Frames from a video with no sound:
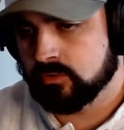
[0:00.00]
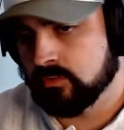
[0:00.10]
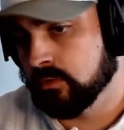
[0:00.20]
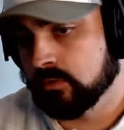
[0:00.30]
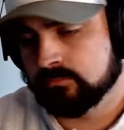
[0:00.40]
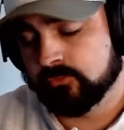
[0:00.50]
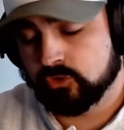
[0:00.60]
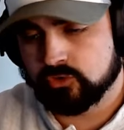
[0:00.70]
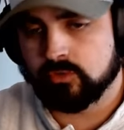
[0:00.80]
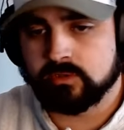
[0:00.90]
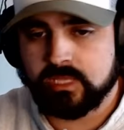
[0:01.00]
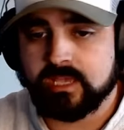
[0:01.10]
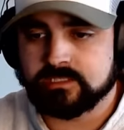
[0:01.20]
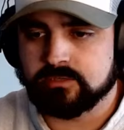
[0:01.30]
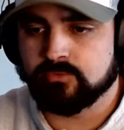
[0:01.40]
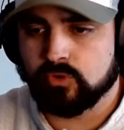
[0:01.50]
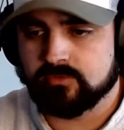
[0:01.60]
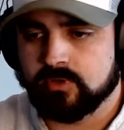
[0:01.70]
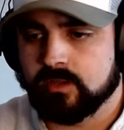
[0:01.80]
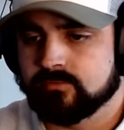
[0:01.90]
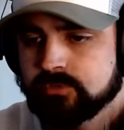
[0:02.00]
or for short, the SC45.